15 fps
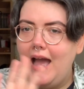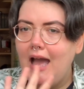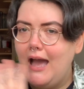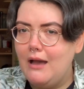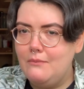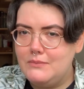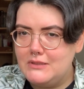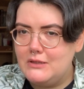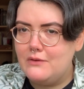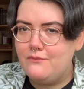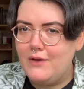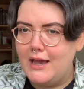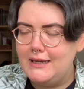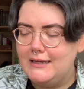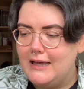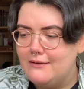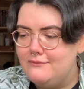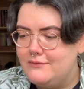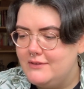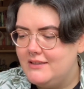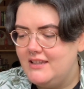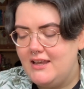absolutely fine, love,
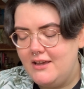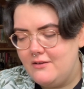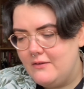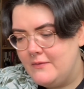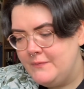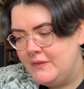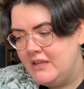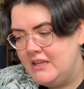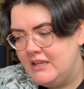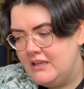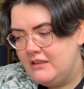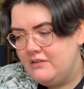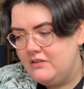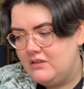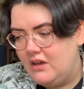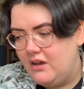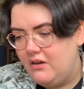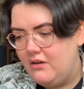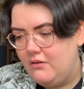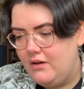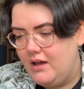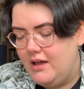you know.
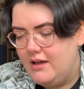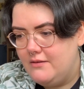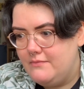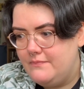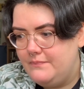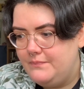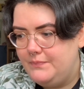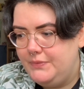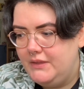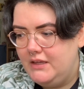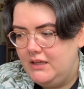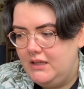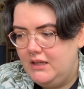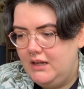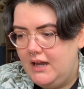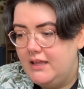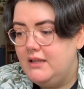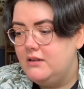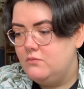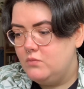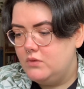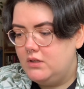So
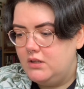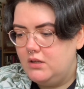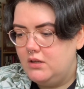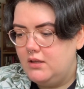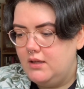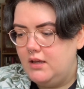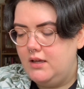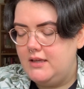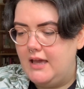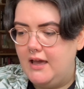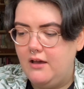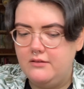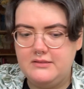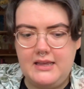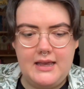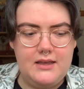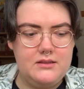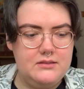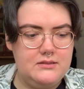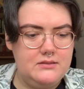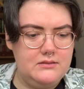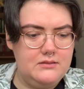and yeah, I was at
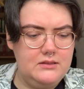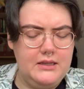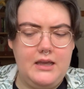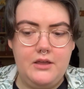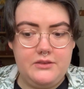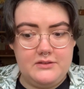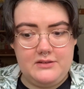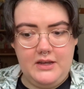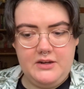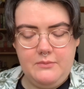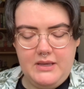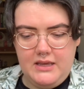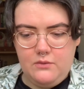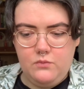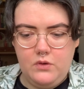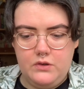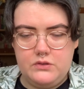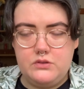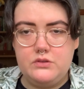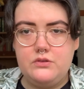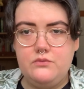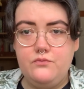the other side of me
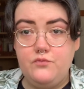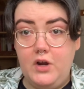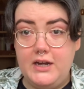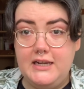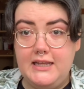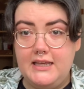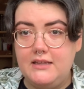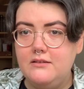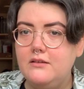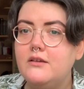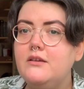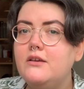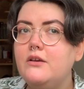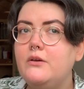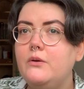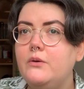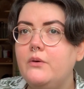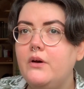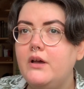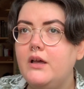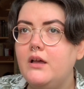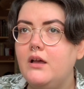was Riley, who
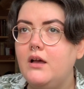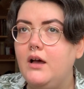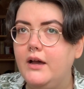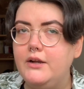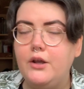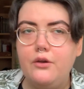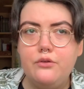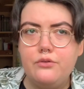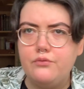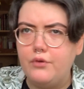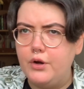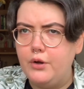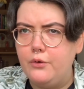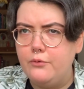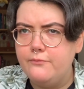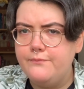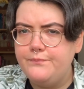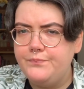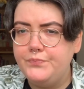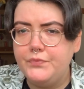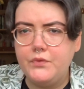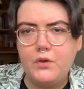I know through
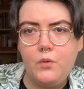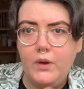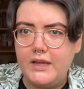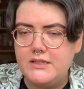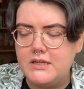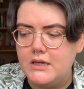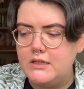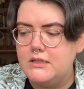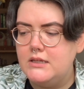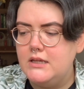Queerter,